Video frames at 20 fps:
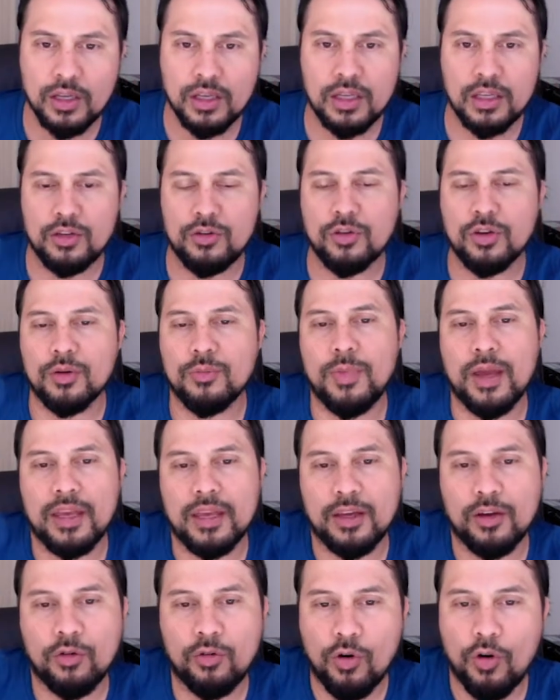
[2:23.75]
you can make it
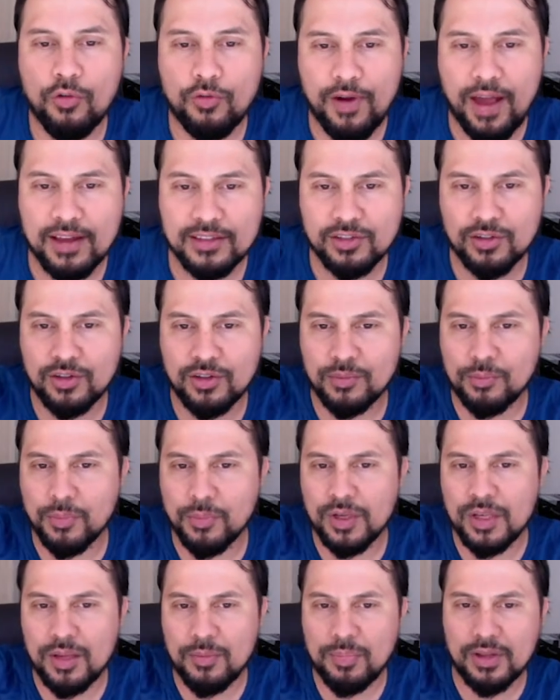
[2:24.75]
grow faster and
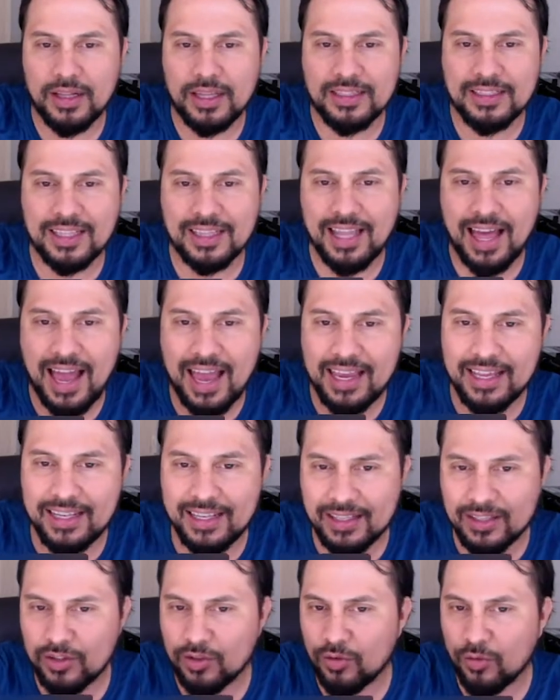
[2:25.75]
manipulate the light
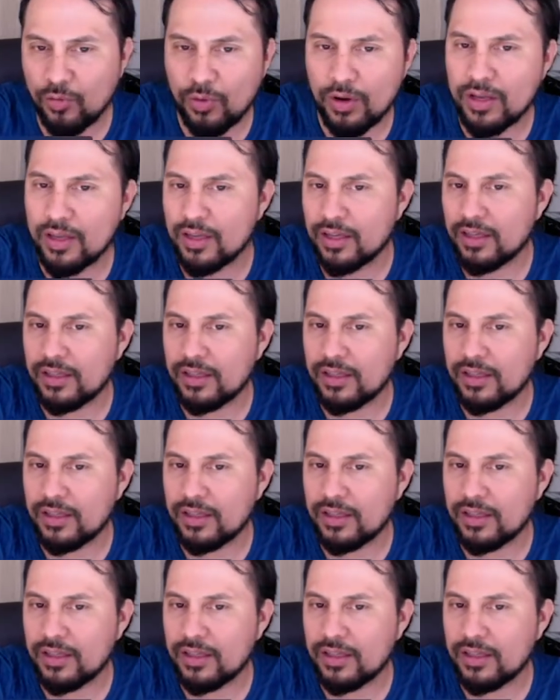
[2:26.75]
and the way